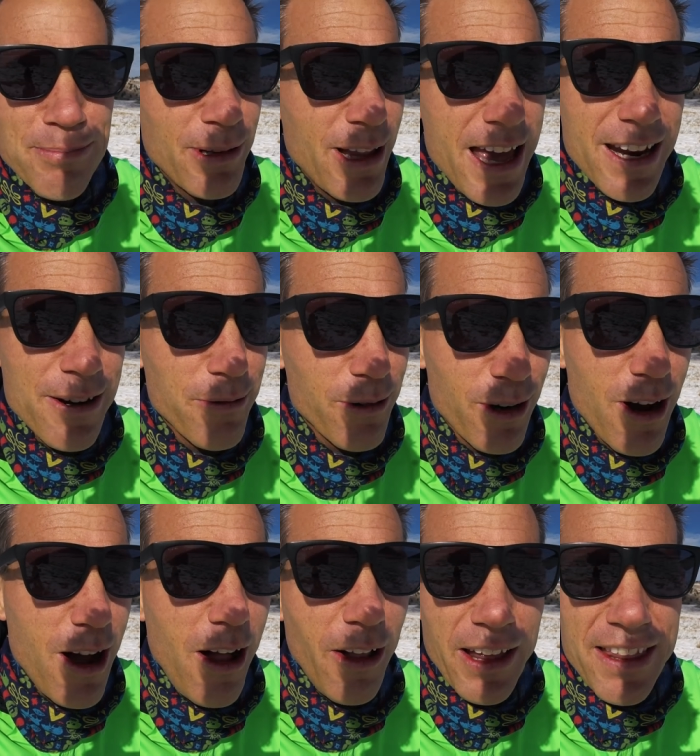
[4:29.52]
planet. We're
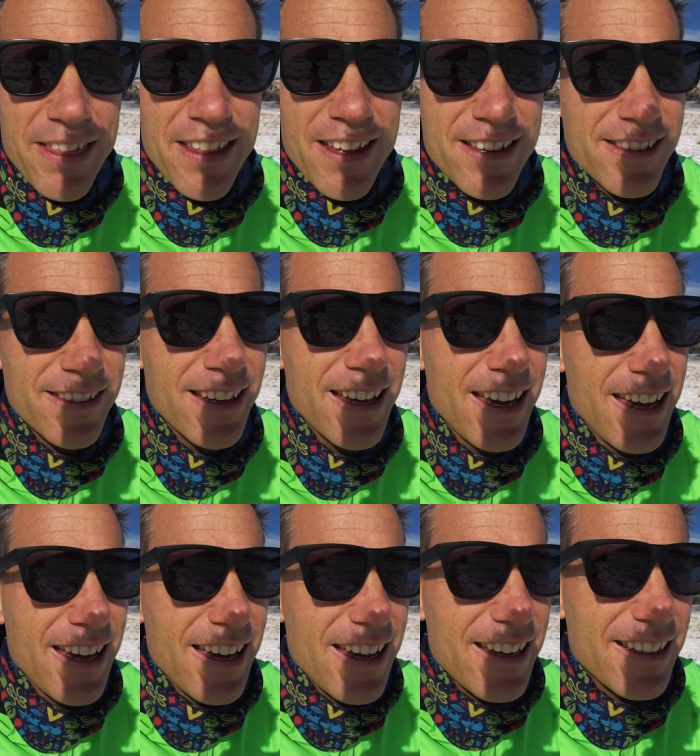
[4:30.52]
all in this
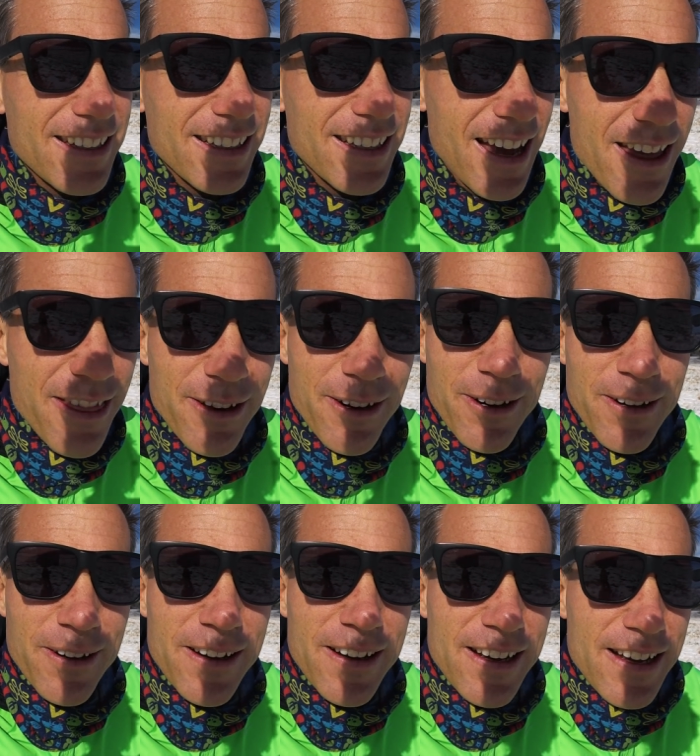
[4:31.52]
together.